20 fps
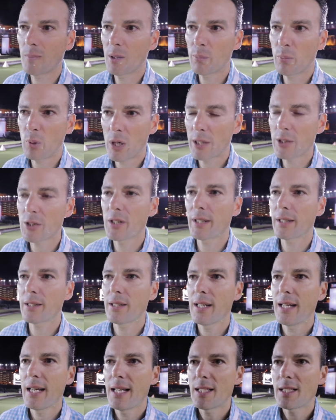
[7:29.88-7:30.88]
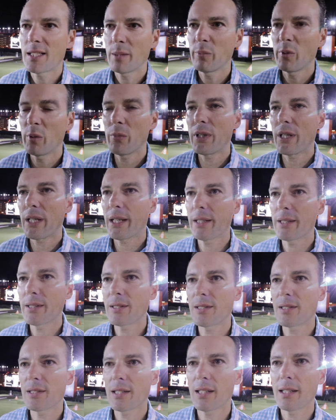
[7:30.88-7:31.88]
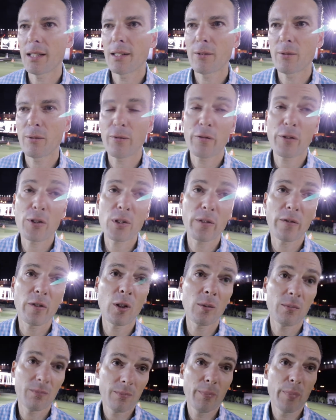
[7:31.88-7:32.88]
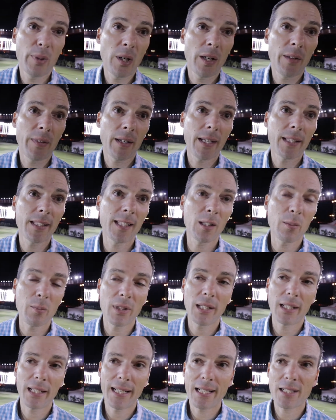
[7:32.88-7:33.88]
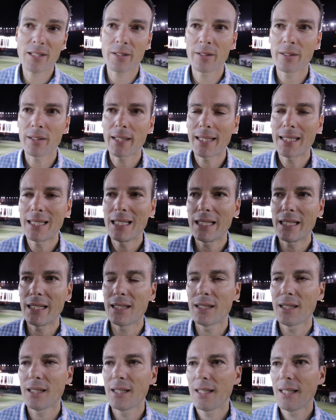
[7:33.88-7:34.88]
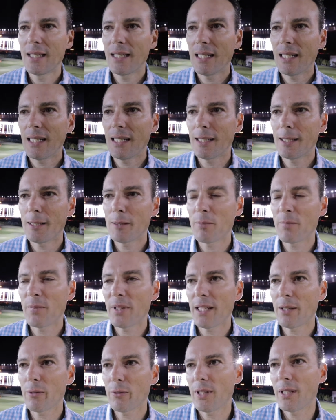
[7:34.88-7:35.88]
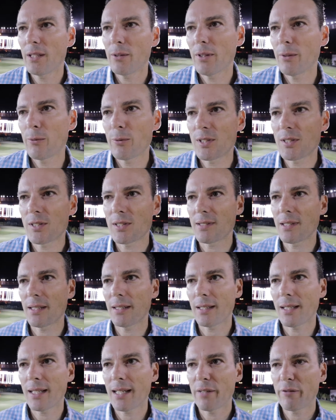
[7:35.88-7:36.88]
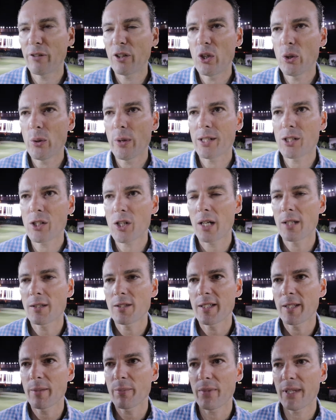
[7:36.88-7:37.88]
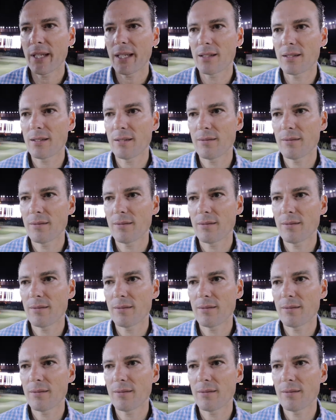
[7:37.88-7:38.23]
project, simply because, first of all, beyond the idea being an excellent idea, it was kind of a new age concept that